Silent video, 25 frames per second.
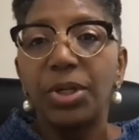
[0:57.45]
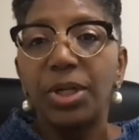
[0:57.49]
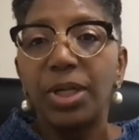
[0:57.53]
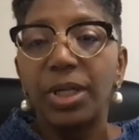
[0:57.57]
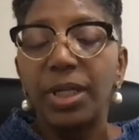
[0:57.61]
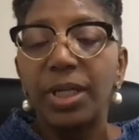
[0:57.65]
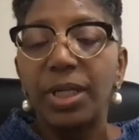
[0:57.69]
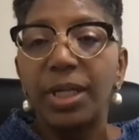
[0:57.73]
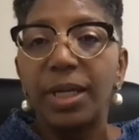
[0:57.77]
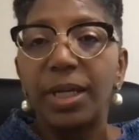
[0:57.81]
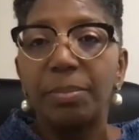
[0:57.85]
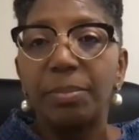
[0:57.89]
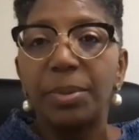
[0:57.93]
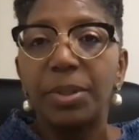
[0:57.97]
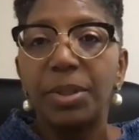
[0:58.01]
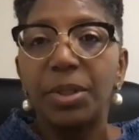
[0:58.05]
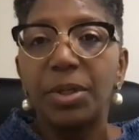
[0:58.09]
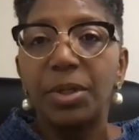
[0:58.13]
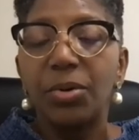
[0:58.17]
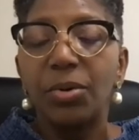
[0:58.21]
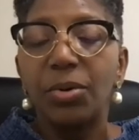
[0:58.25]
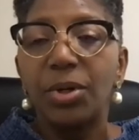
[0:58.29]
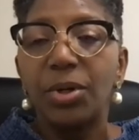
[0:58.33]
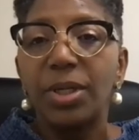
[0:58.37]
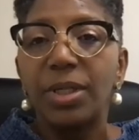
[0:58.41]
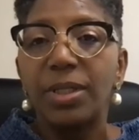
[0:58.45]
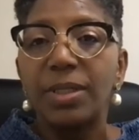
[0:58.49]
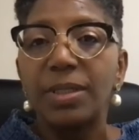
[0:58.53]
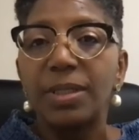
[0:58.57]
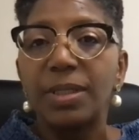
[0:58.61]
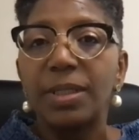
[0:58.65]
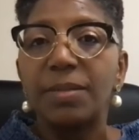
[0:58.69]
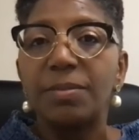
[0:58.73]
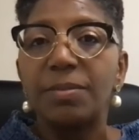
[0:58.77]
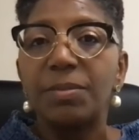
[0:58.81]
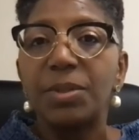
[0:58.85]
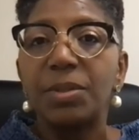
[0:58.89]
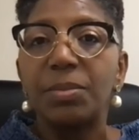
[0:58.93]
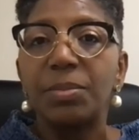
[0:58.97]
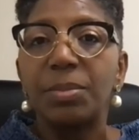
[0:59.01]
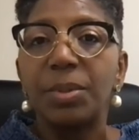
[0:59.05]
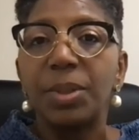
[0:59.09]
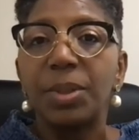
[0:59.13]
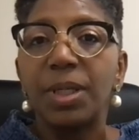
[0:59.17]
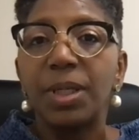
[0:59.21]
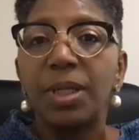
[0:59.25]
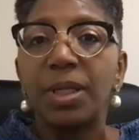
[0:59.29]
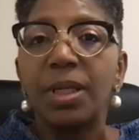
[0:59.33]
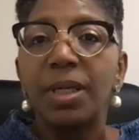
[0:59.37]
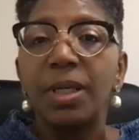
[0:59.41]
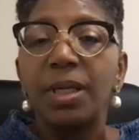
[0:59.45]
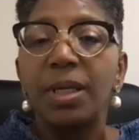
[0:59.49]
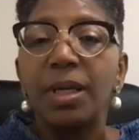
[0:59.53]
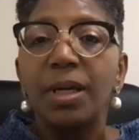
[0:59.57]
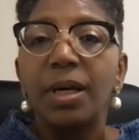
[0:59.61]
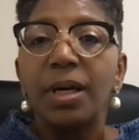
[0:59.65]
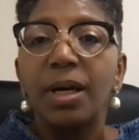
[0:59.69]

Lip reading: getting up and going, seem to be